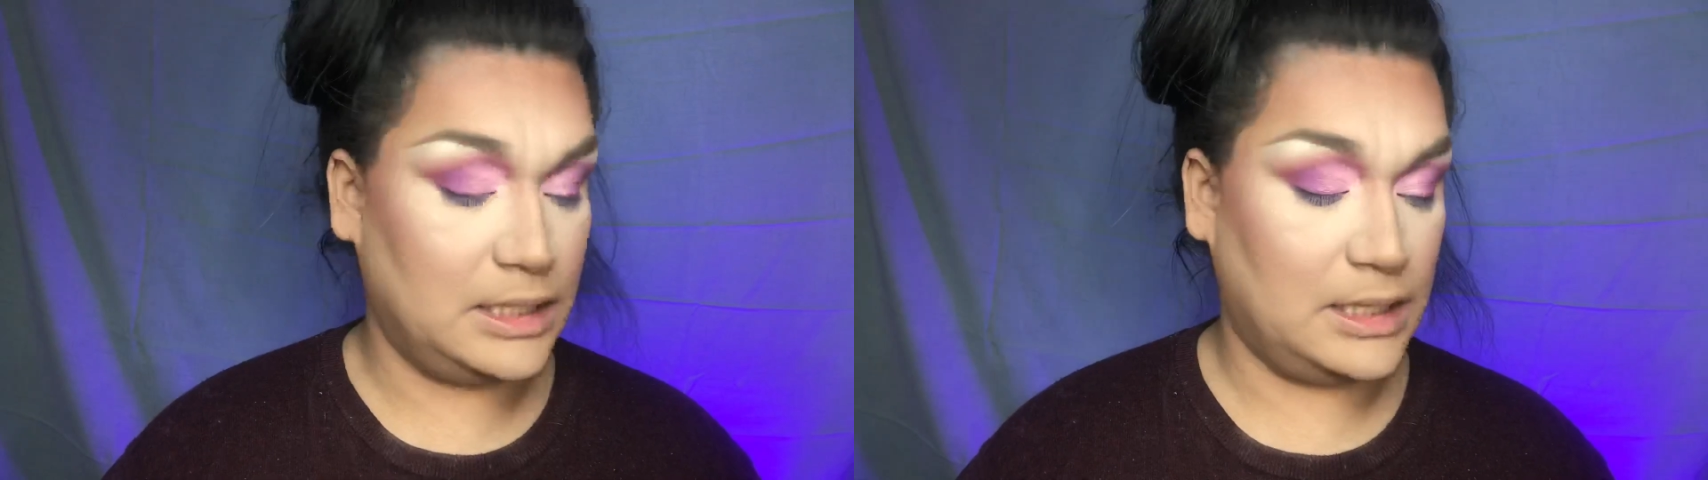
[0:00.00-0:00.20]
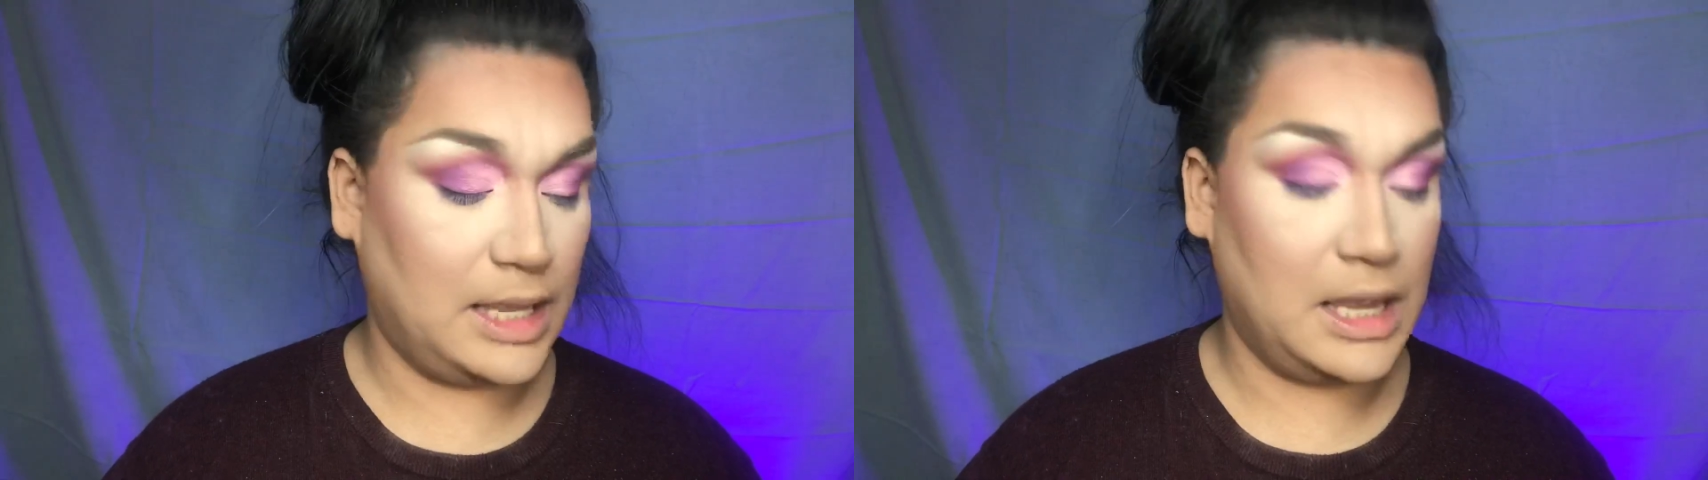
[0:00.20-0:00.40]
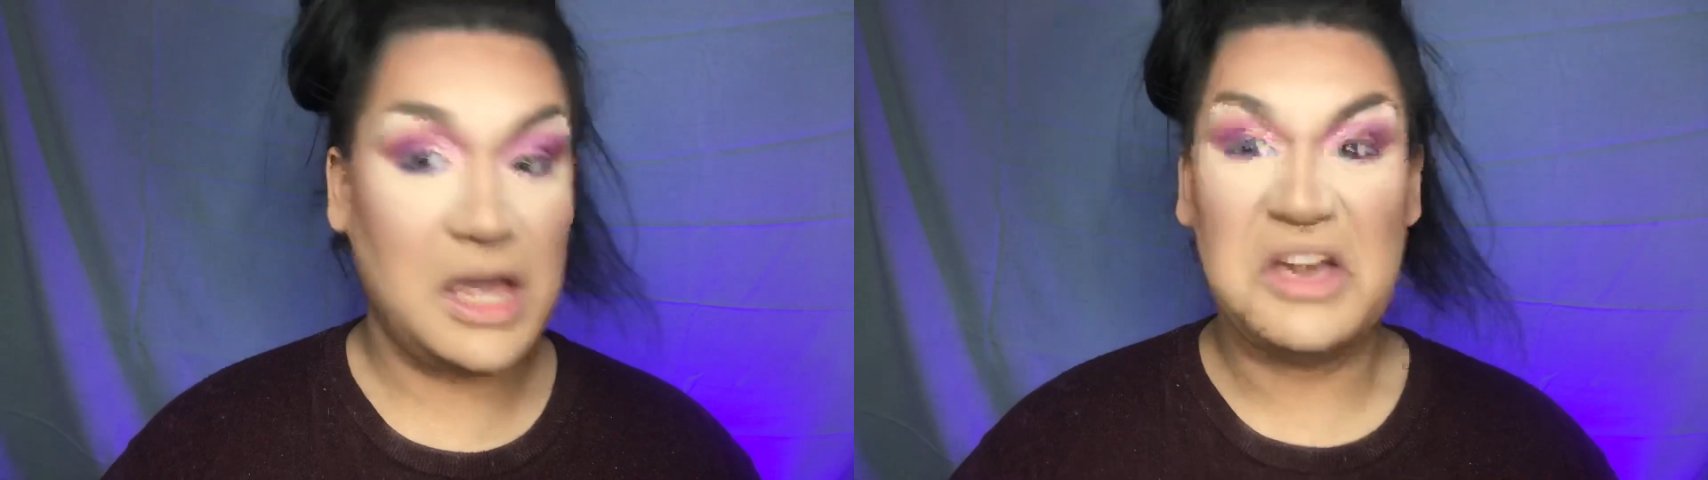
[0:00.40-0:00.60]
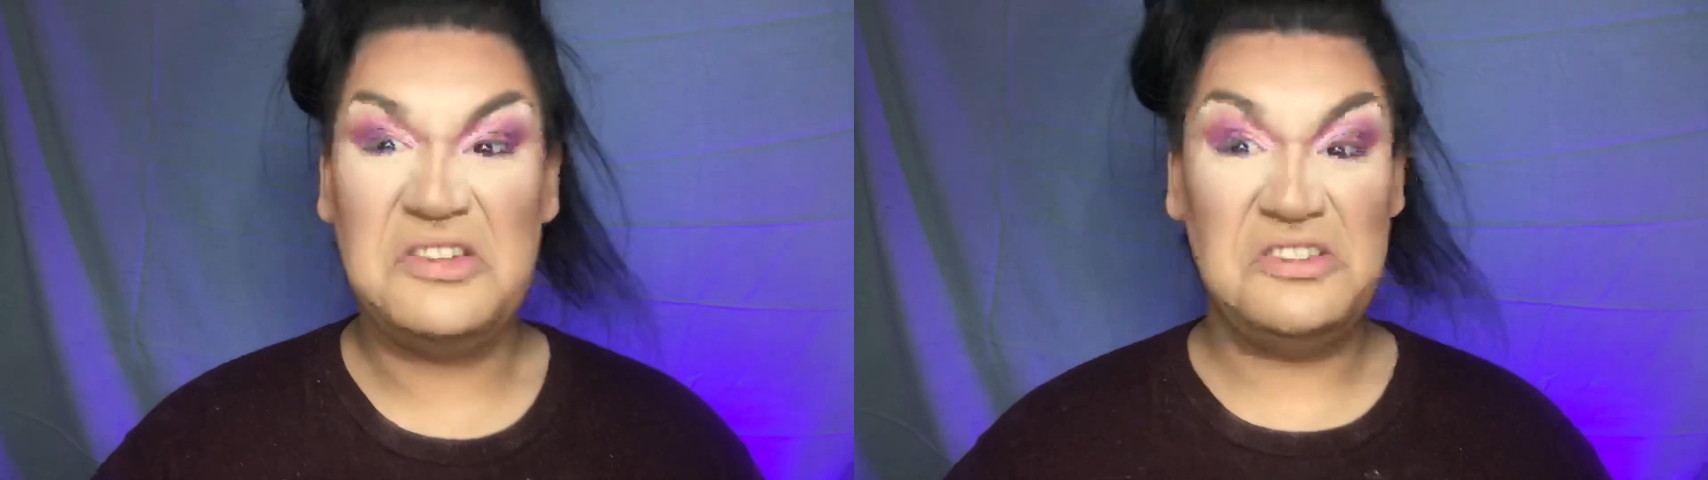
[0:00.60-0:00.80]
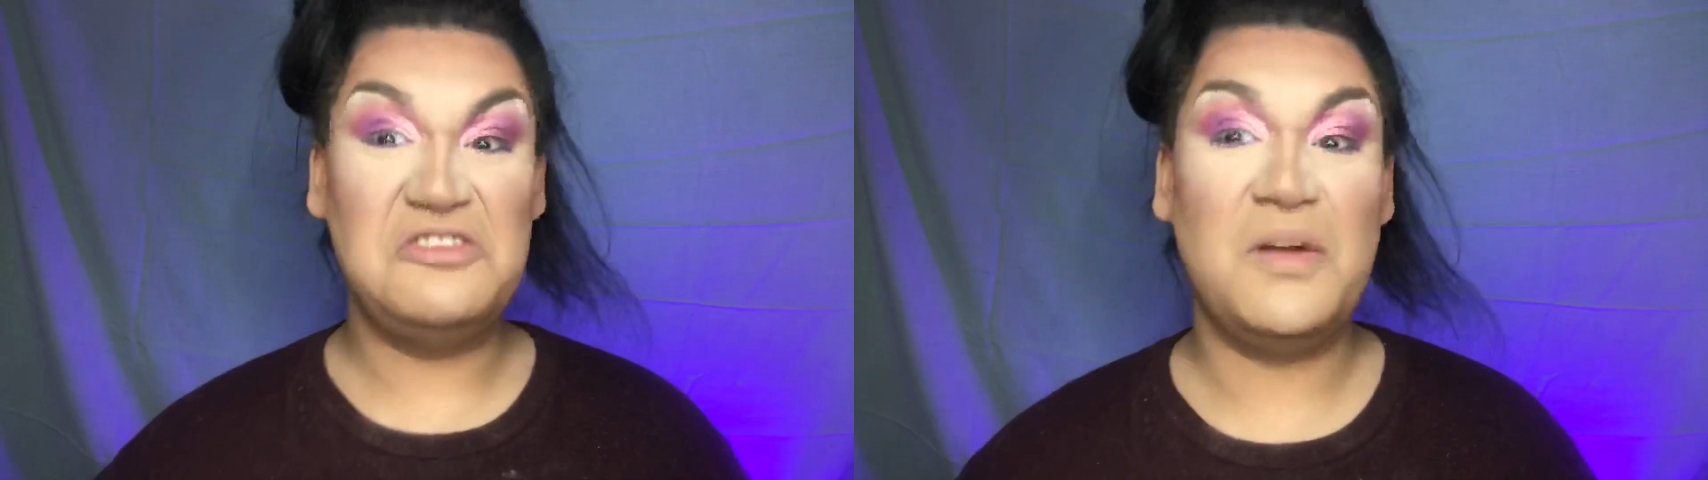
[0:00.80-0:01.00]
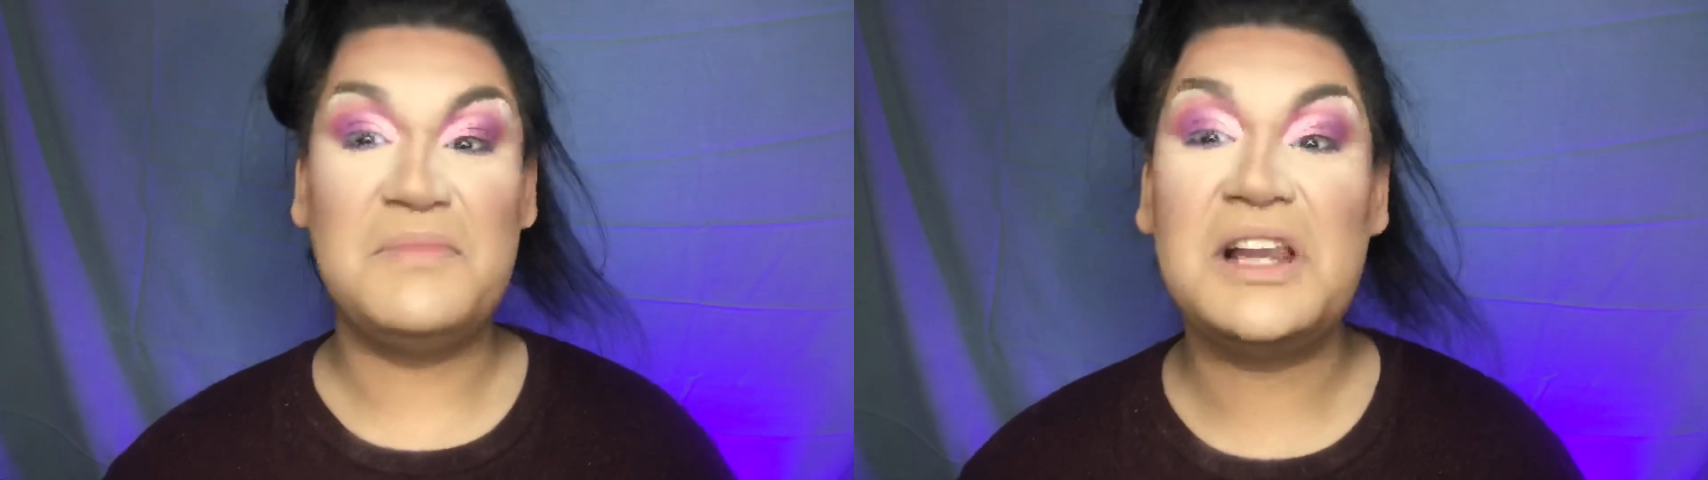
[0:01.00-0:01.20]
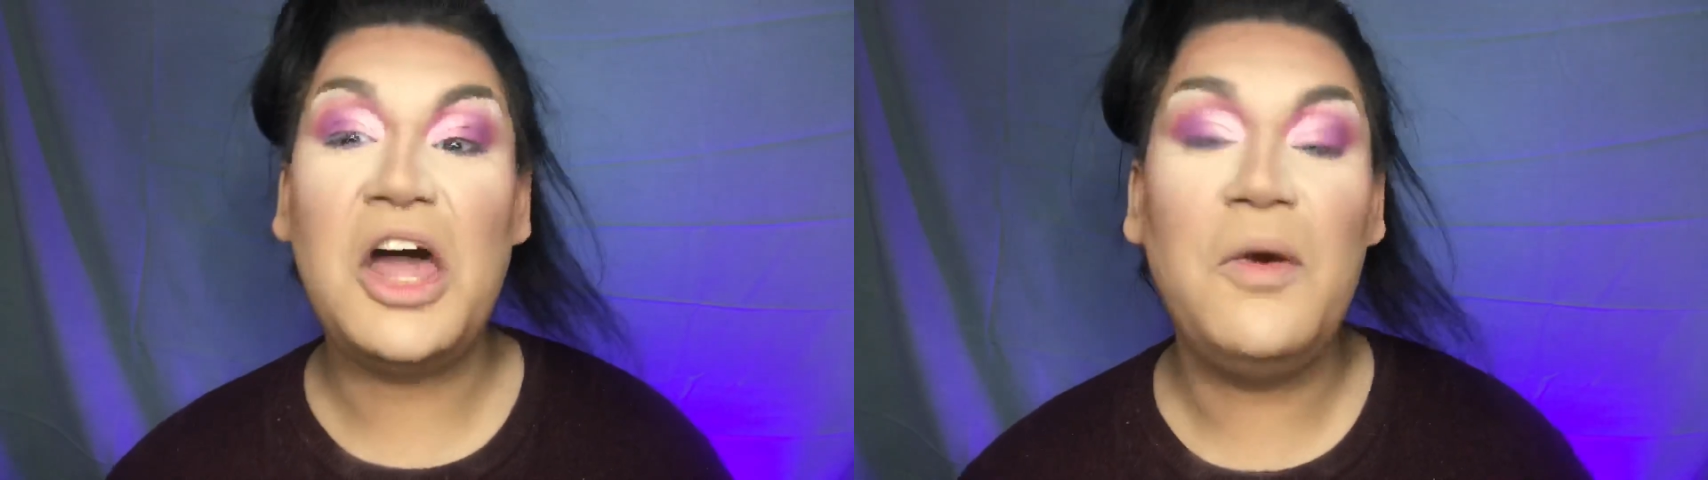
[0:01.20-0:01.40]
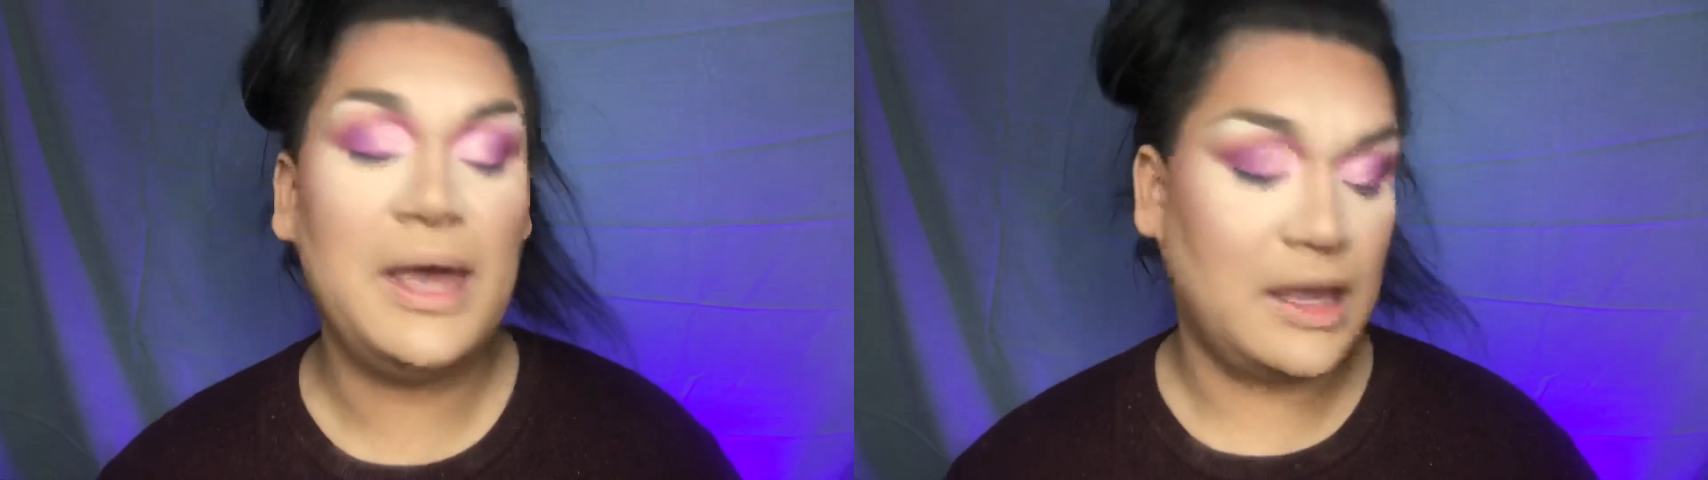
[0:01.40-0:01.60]
like, I'm
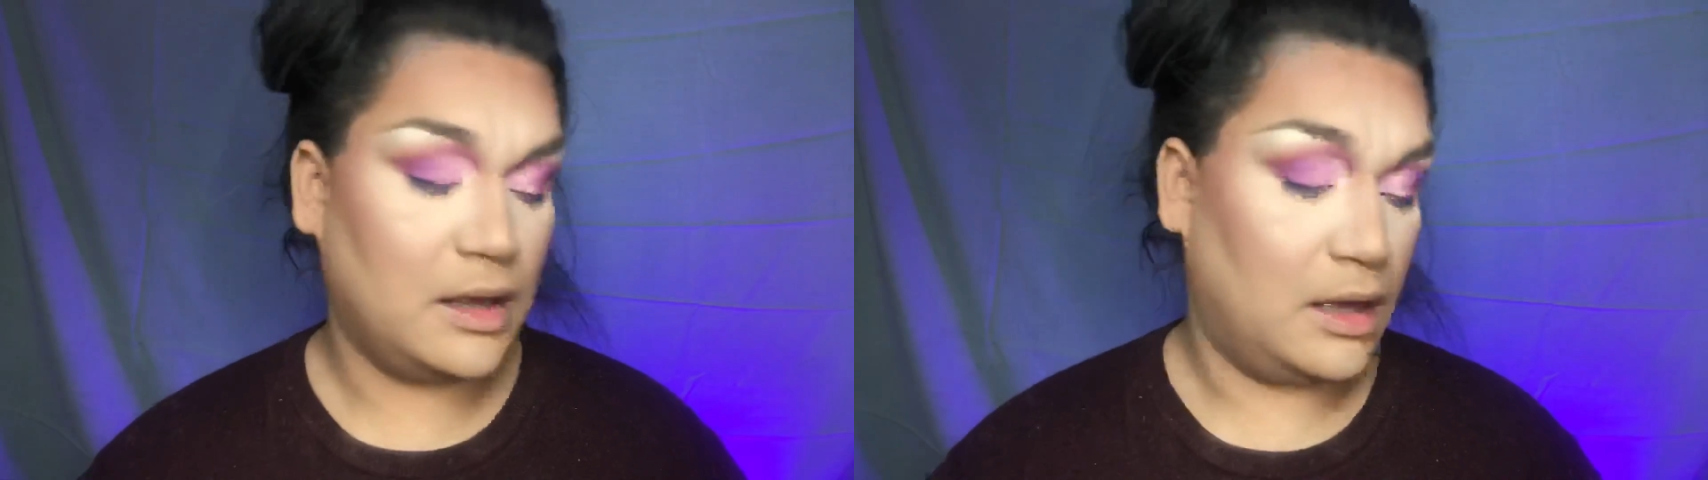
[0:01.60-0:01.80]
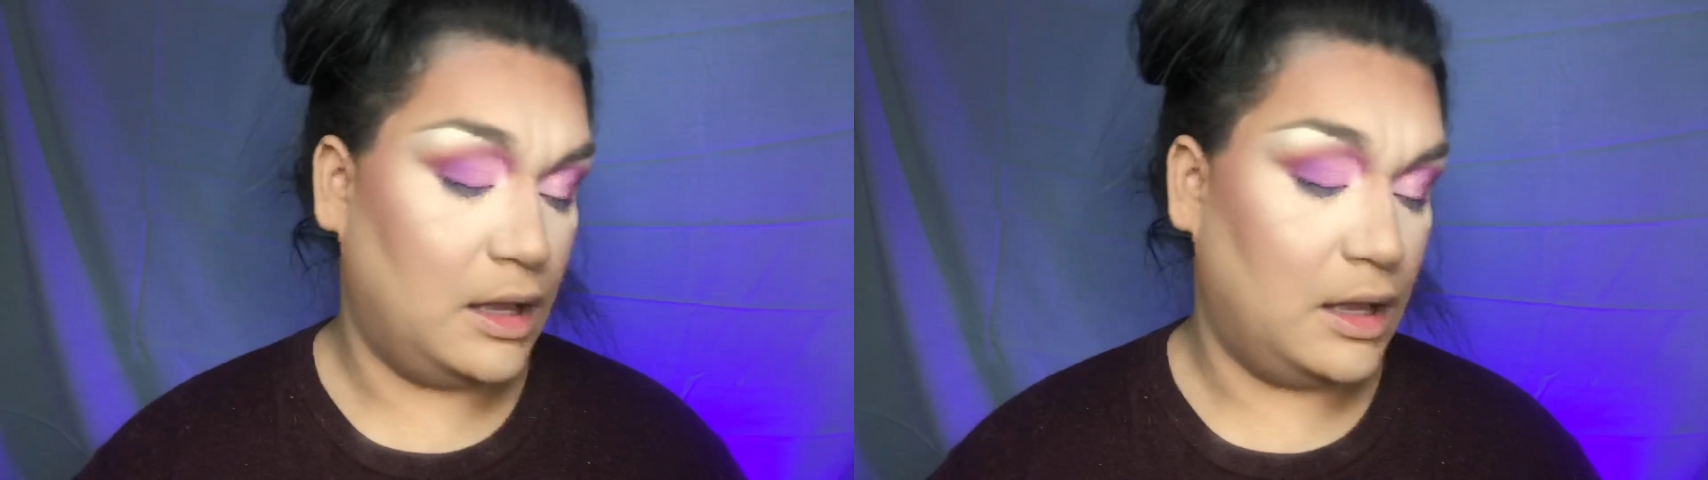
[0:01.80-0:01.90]
glowing.